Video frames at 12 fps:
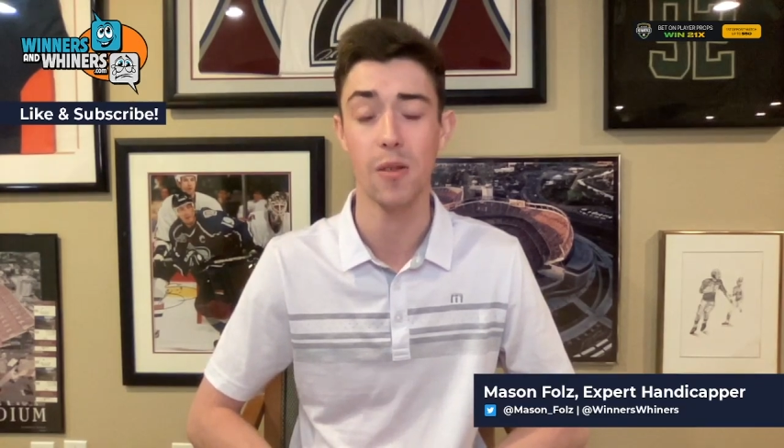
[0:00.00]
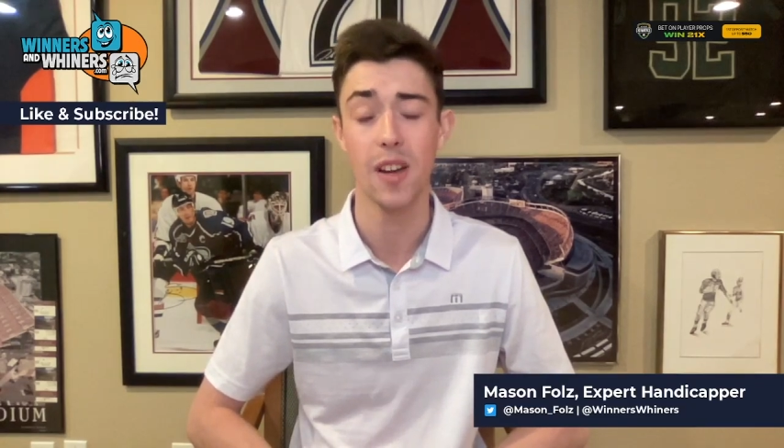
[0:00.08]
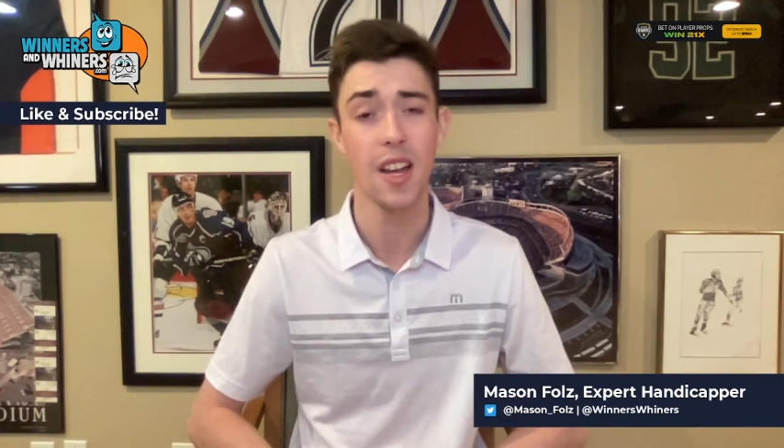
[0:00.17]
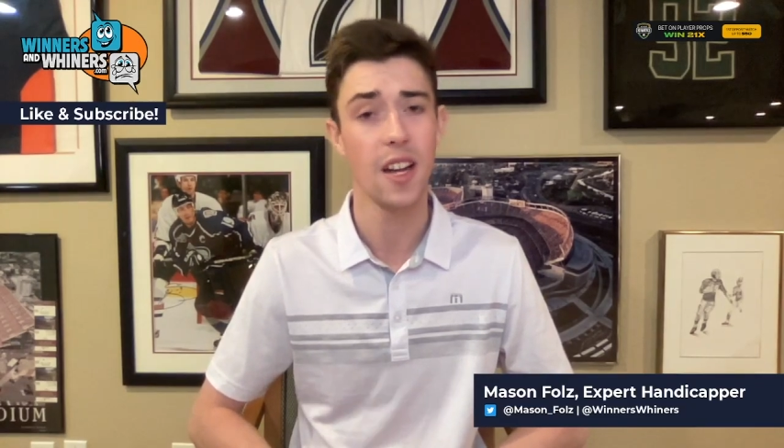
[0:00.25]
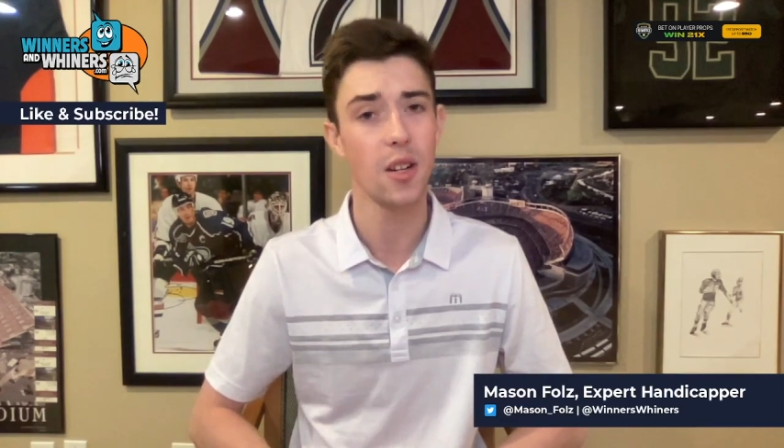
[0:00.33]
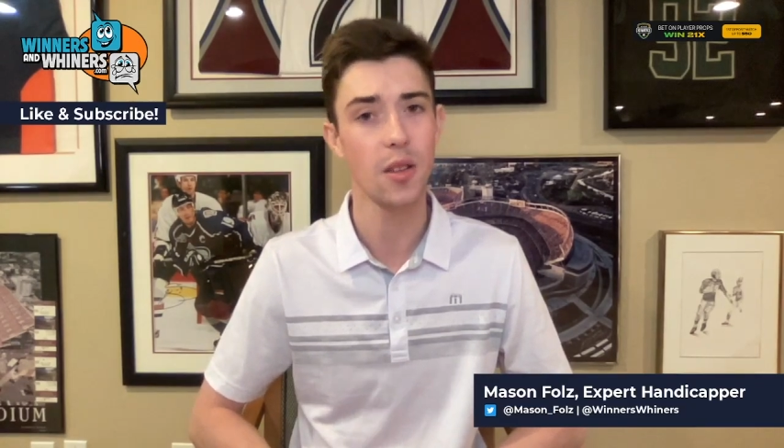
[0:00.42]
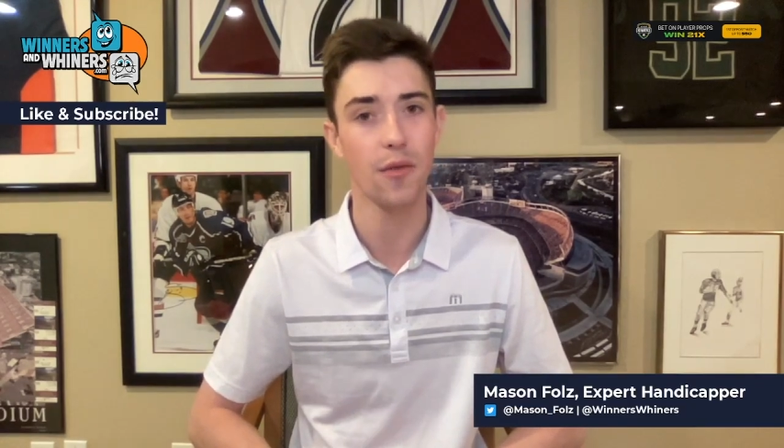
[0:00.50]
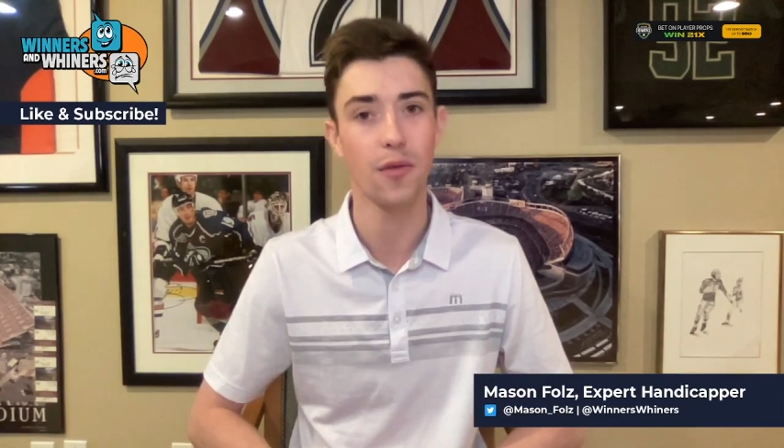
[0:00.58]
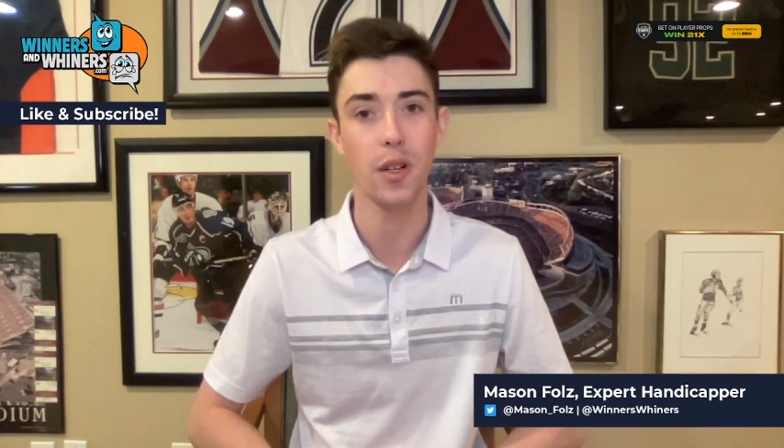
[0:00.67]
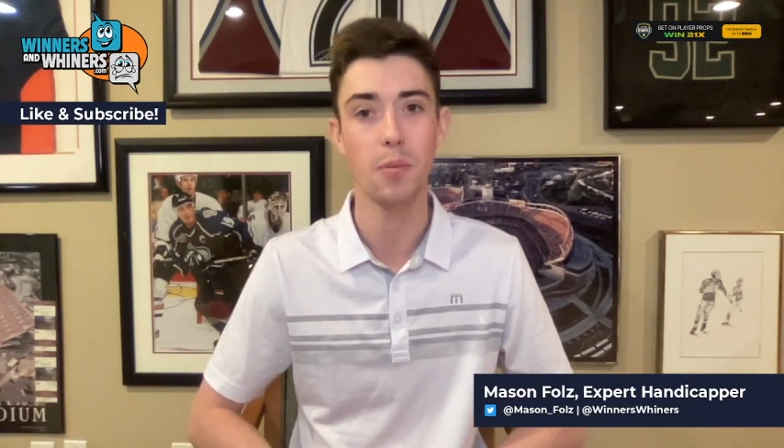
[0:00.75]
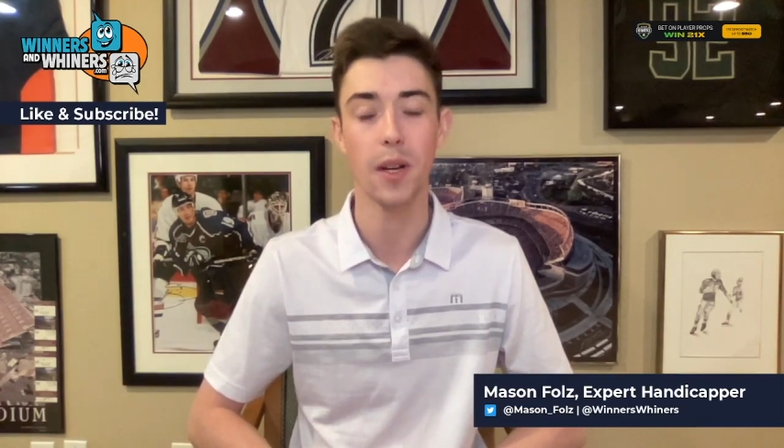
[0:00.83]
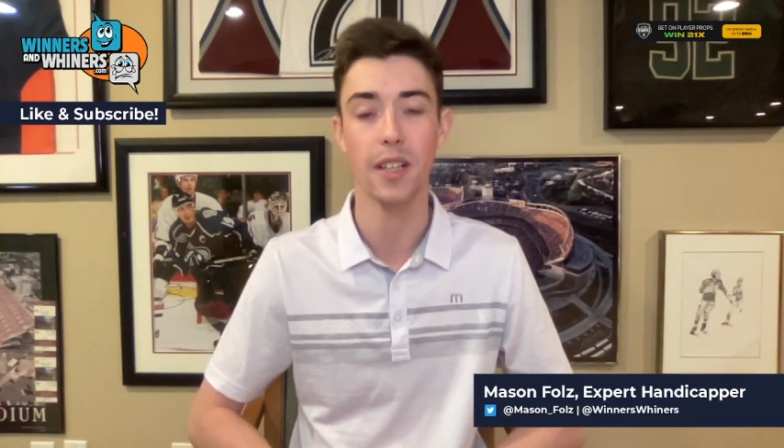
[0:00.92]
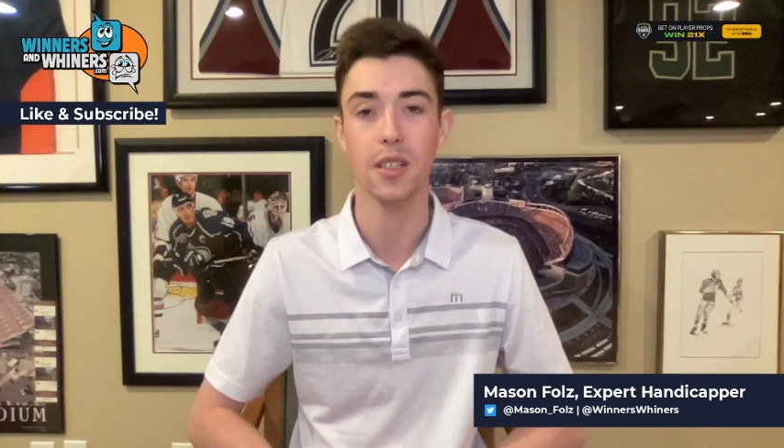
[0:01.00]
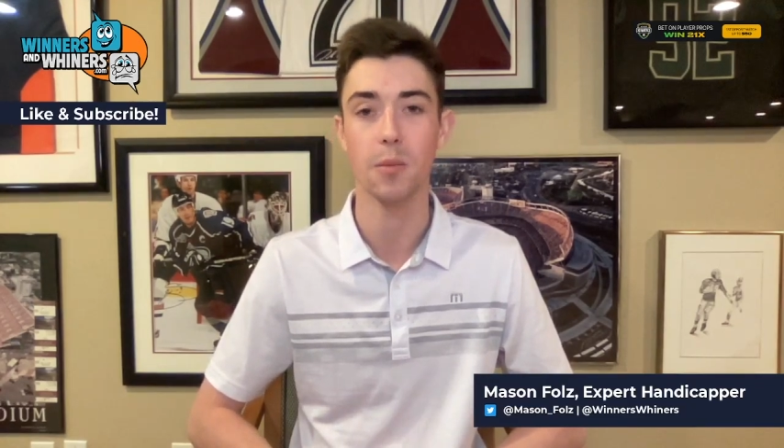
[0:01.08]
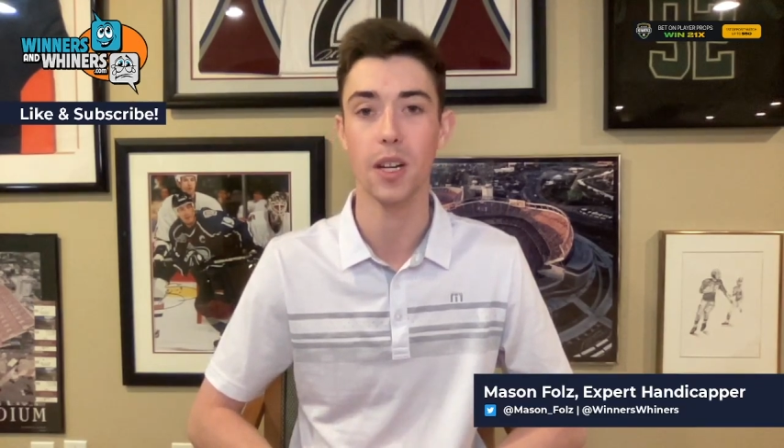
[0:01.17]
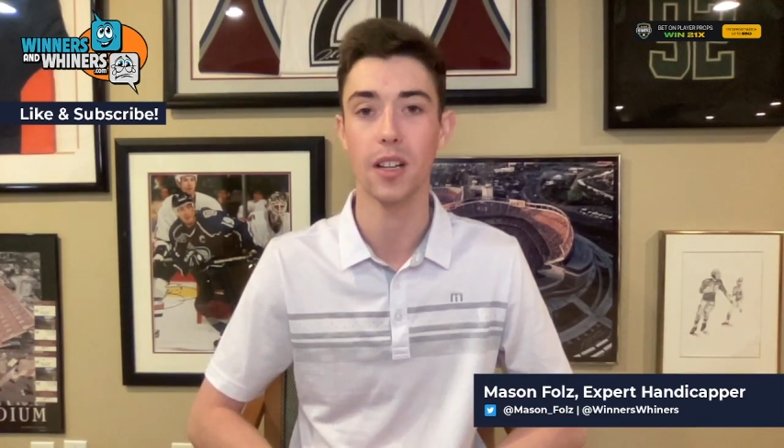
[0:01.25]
I know the free picks have been